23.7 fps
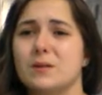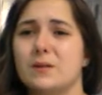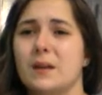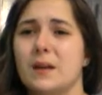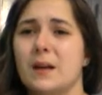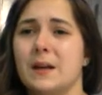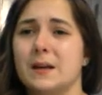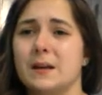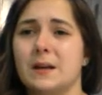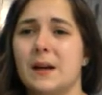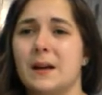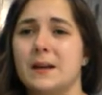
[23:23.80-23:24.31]

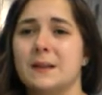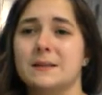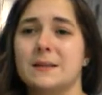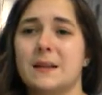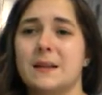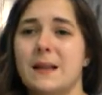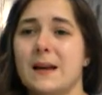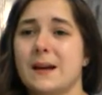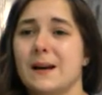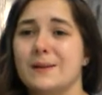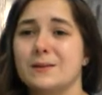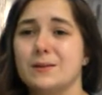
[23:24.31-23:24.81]
and nice.
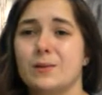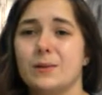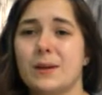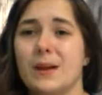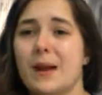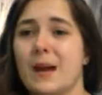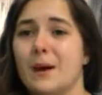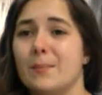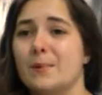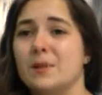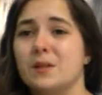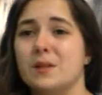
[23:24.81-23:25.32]
And that has only
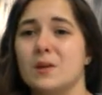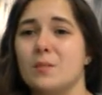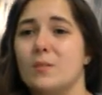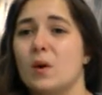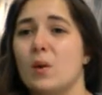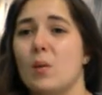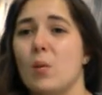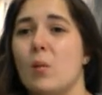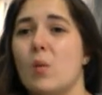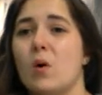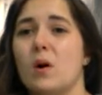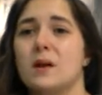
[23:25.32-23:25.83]
happened to me
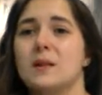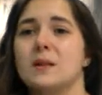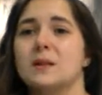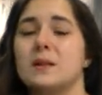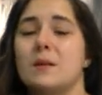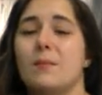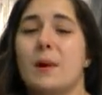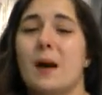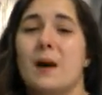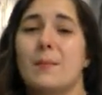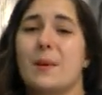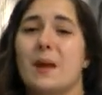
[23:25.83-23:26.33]
once.
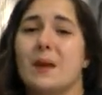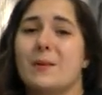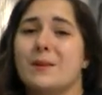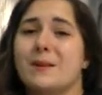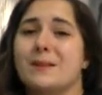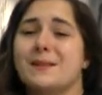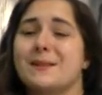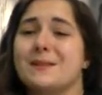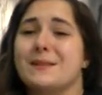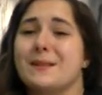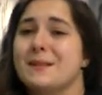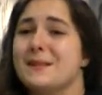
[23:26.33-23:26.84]
My
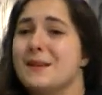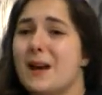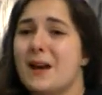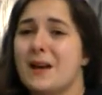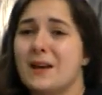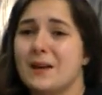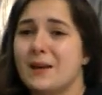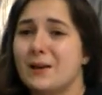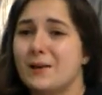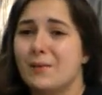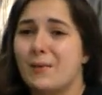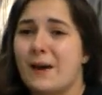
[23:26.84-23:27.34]
baby did
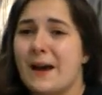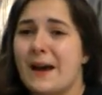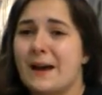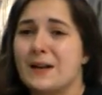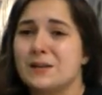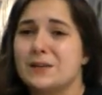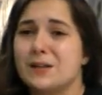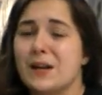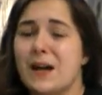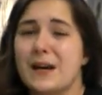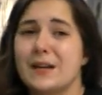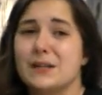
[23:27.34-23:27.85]
not get a
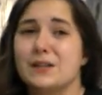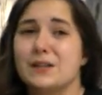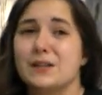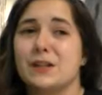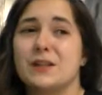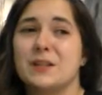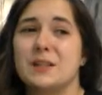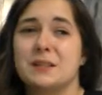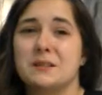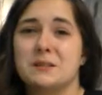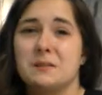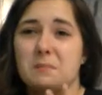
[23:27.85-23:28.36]
rash. I
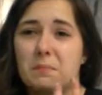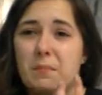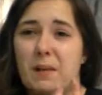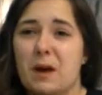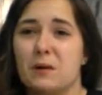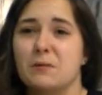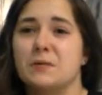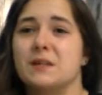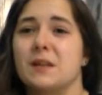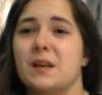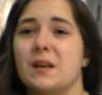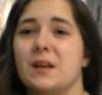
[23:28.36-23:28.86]
just
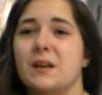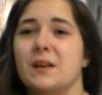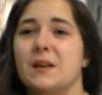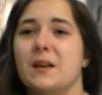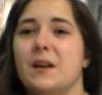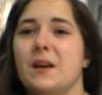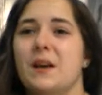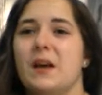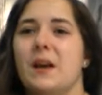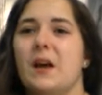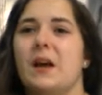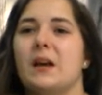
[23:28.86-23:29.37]
smelt it
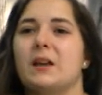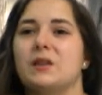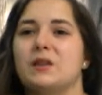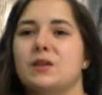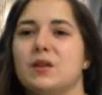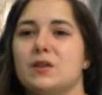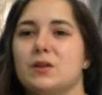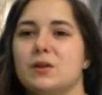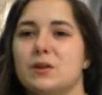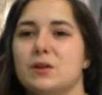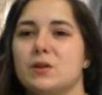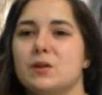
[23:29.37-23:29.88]
and
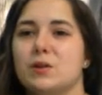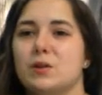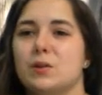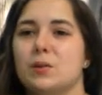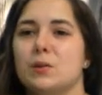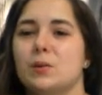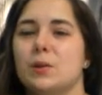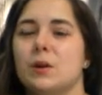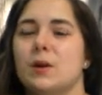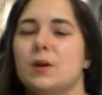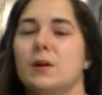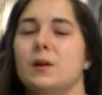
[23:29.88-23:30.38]
just
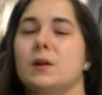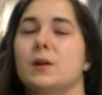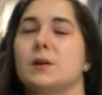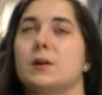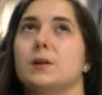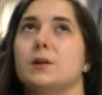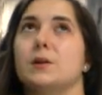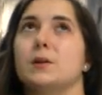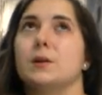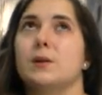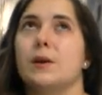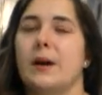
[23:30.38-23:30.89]
knew,
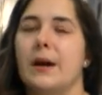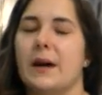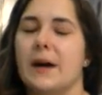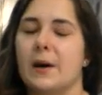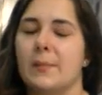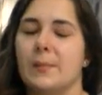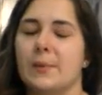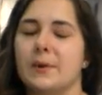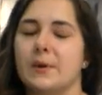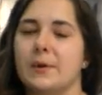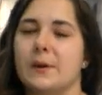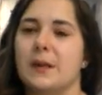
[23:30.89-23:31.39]
crap,
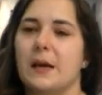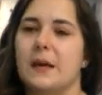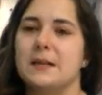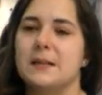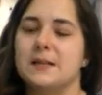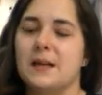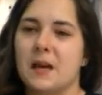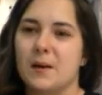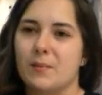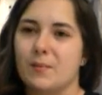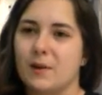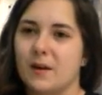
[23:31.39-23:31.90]
that
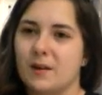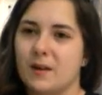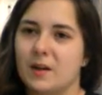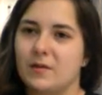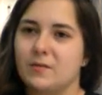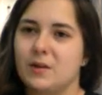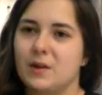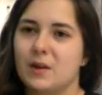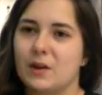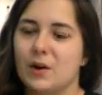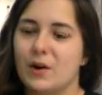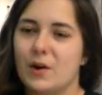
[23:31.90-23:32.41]
diaper I
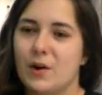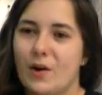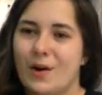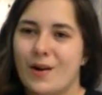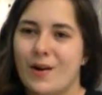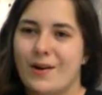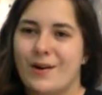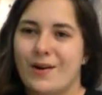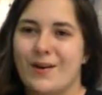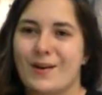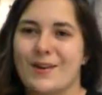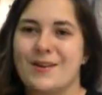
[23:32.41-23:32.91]
left in the car
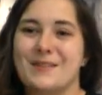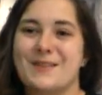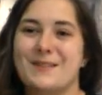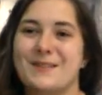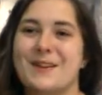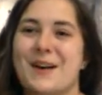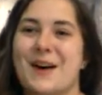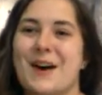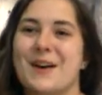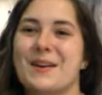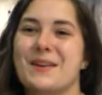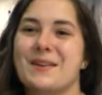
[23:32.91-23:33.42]
is
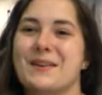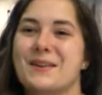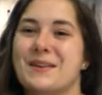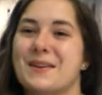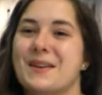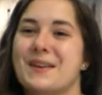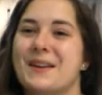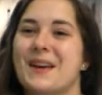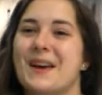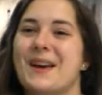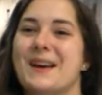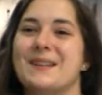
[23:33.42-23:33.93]
not
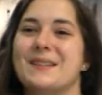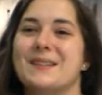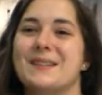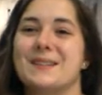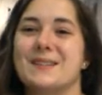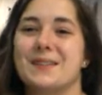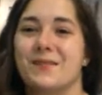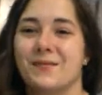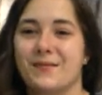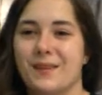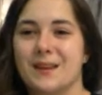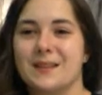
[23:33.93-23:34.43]
good. I need
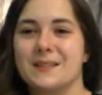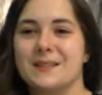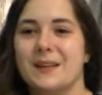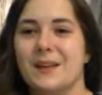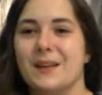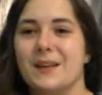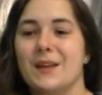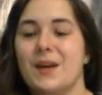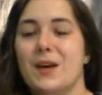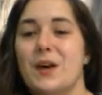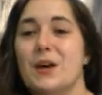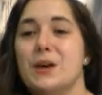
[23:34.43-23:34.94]
to fix it.
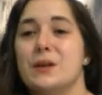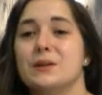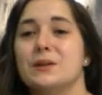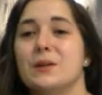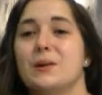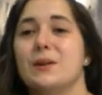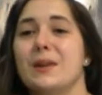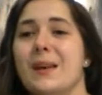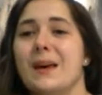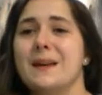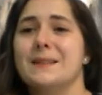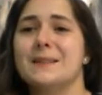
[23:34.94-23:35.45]
So
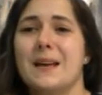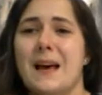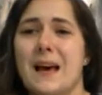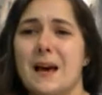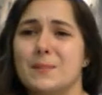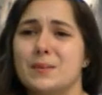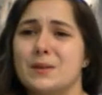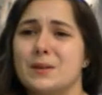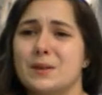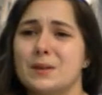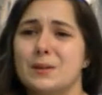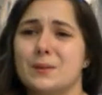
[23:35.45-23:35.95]
yes,
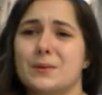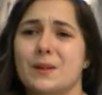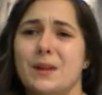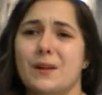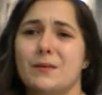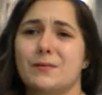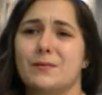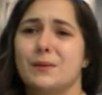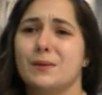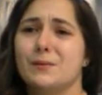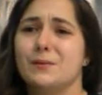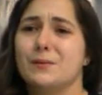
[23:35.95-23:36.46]
absolutely,
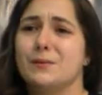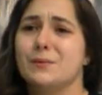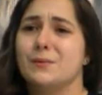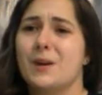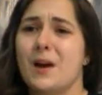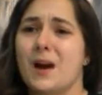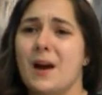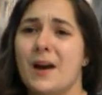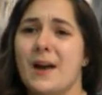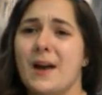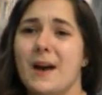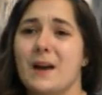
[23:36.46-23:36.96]
if you do
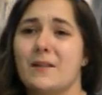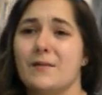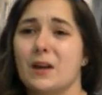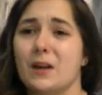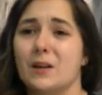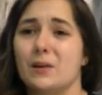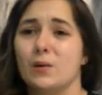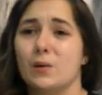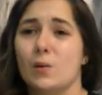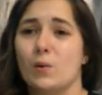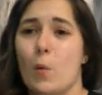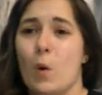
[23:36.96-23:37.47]
not have a
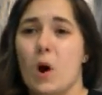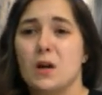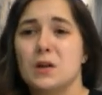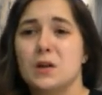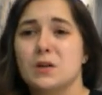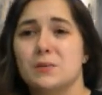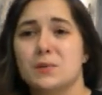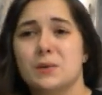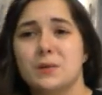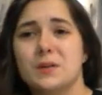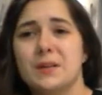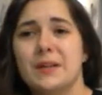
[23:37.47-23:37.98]
good
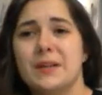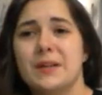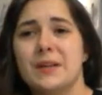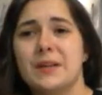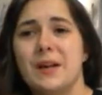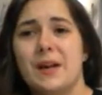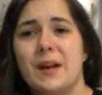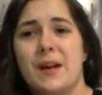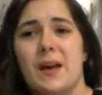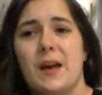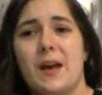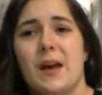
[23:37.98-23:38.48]
wash routine
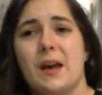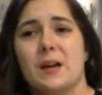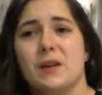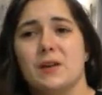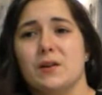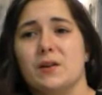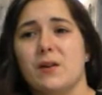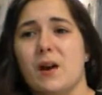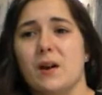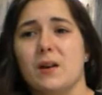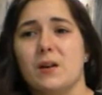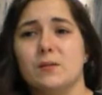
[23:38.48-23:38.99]
and
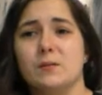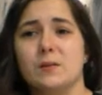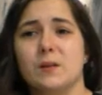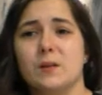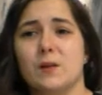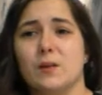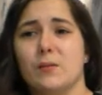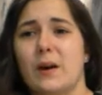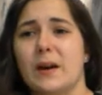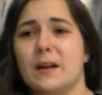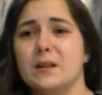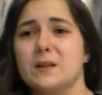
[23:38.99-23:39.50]
you're not using
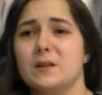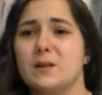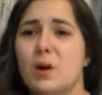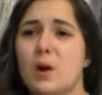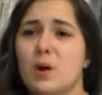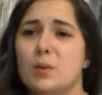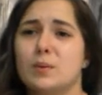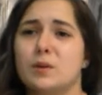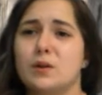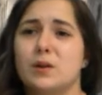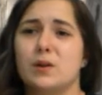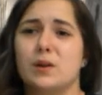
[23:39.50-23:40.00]
the right
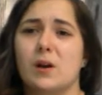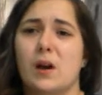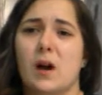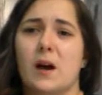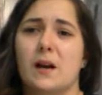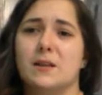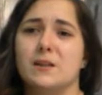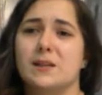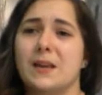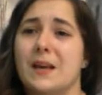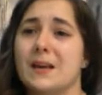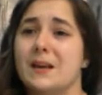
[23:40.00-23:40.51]
soaps, you're
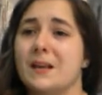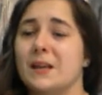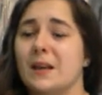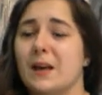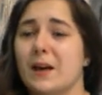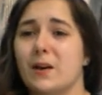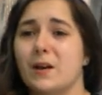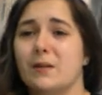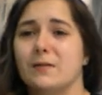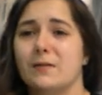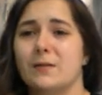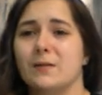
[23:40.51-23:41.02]
not taking
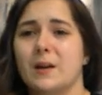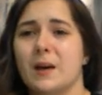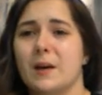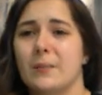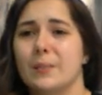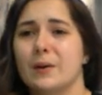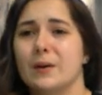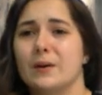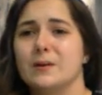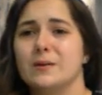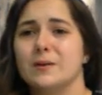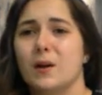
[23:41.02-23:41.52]
care of your
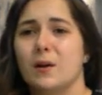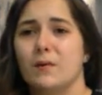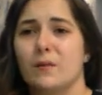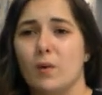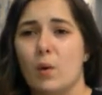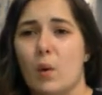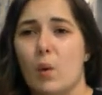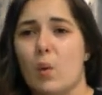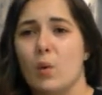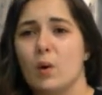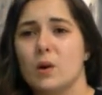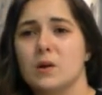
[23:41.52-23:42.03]
diapers, of
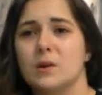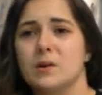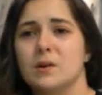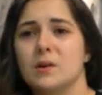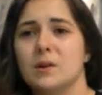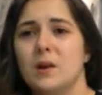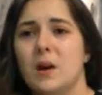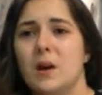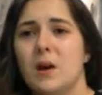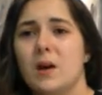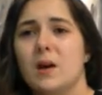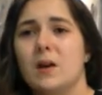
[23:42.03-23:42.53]
course
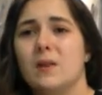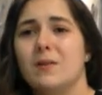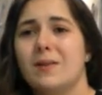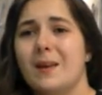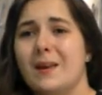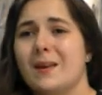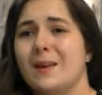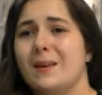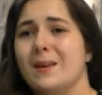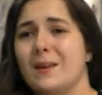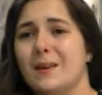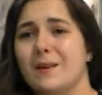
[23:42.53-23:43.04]
they
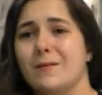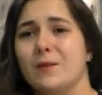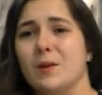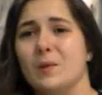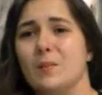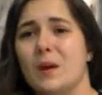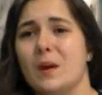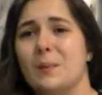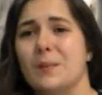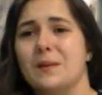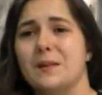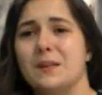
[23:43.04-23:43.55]
can give your
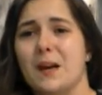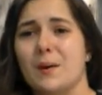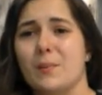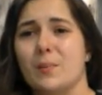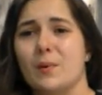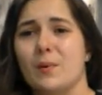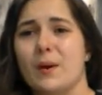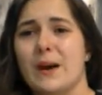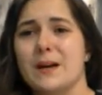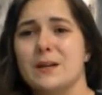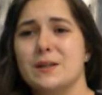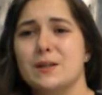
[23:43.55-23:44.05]
baby diaper
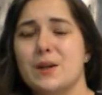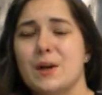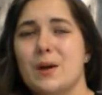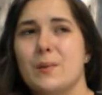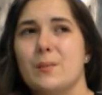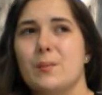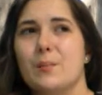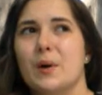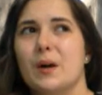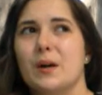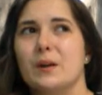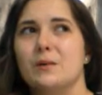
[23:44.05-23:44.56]
rash.
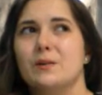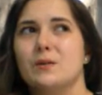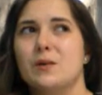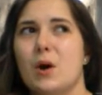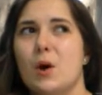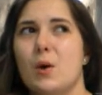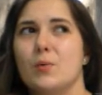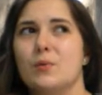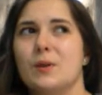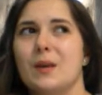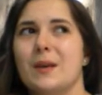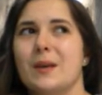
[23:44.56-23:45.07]
But
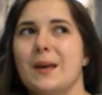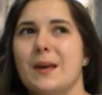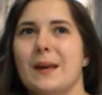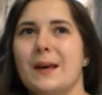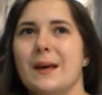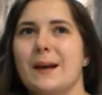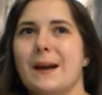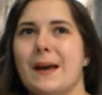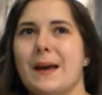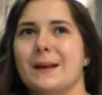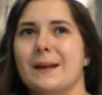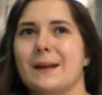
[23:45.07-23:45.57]
no, they can't